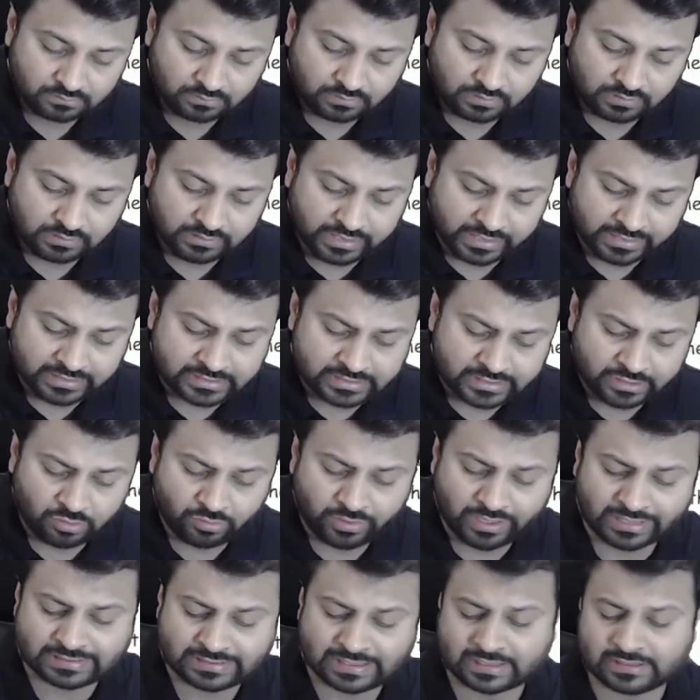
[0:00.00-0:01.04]
The institute
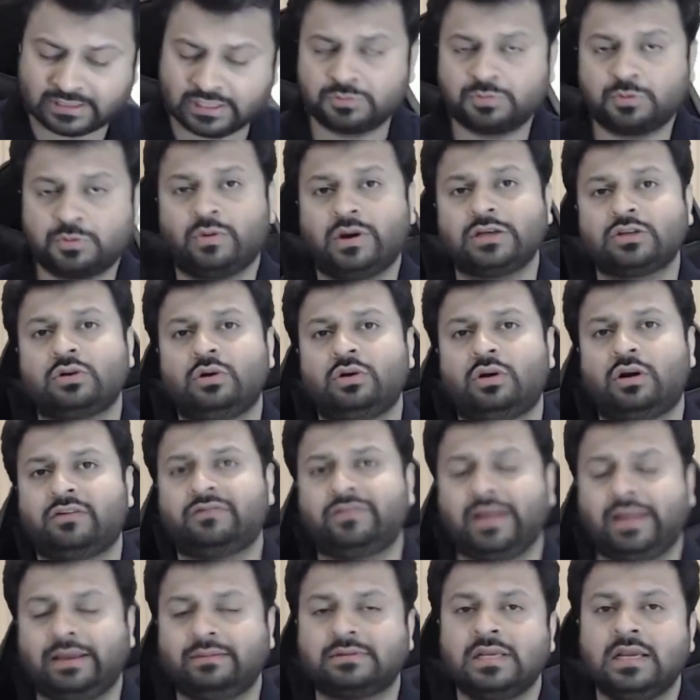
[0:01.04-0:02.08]
has asked this proviso a lot of
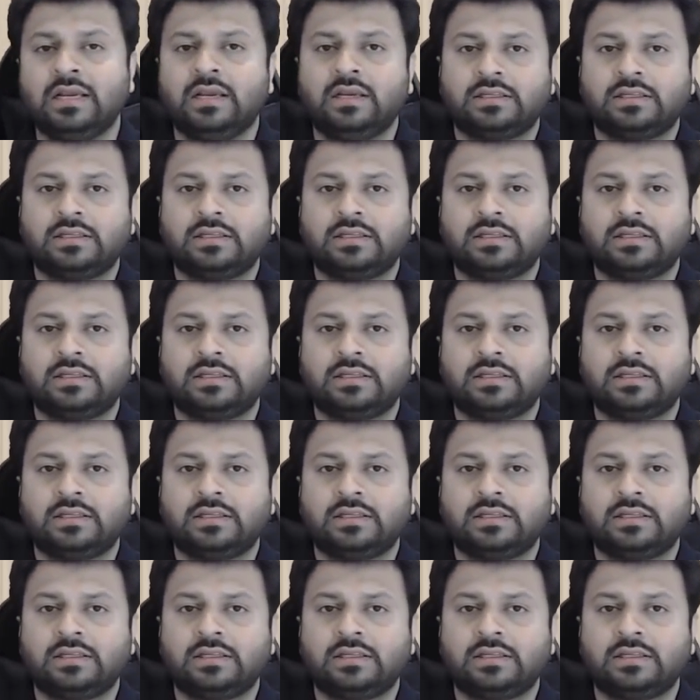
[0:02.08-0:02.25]
times.